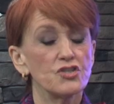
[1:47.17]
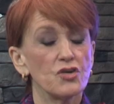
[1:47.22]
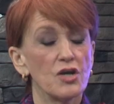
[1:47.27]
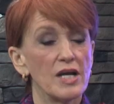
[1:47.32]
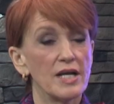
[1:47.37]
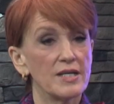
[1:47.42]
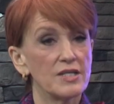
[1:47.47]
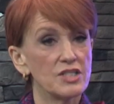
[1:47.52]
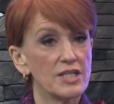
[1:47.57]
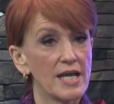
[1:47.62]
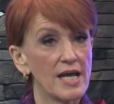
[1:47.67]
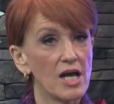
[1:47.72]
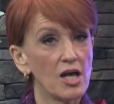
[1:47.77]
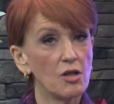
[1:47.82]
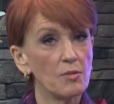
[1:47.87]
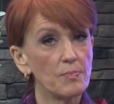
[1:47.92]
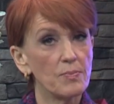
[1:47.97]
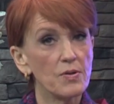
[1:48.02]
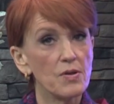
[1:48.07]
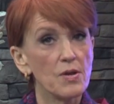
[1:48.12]
trying to
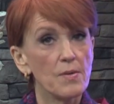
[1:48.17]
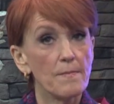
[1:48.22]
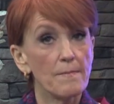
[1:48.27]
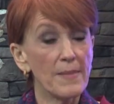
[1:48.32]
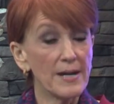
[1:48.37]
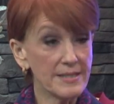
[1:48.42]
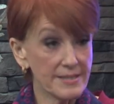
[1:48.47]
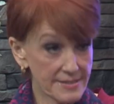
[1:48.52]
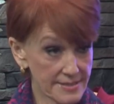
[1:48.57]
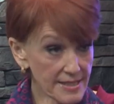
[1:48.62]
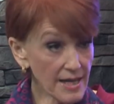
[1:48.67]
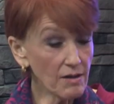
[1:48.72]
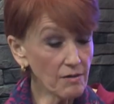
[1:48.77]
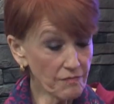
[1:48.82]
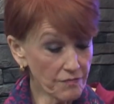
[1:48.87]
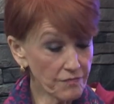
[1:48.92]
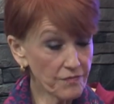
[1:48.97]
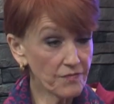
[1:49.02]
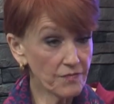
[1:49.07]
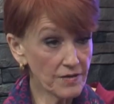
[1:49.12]
help
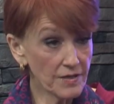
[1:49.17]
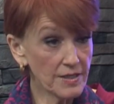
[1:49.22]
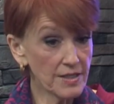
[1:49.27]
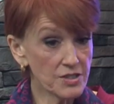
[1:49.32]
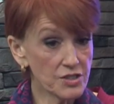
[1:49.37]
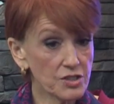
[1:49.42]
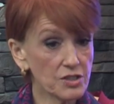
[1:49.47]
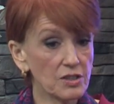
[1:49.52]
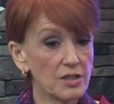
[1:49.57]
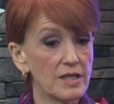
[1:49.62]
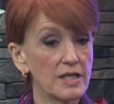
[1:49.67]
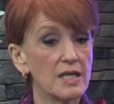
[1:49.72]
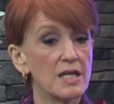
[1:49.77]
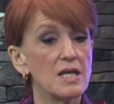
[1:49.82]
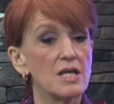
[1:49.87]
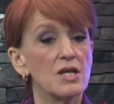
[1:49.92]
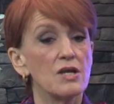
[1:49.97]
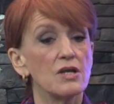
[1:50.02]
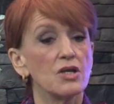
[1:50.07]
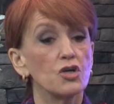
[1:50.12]
myself initially
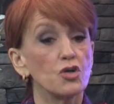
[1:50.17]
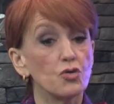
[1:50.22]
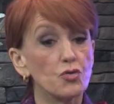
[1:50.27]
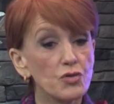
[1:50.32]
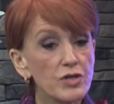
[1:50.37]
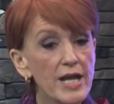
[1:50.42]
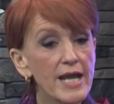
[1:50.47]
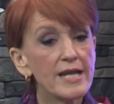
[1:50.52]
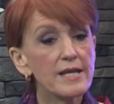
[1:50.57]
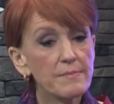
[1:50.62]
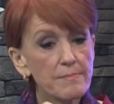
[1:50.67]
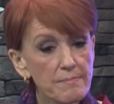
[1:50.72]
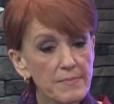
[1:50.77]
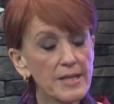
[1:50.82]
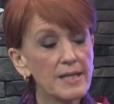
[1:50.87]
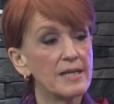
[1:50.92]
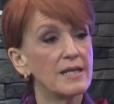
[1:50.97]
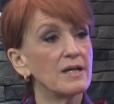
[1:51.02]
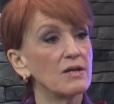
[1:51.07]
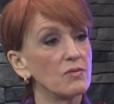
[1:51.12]
create
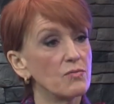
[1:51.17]
meaning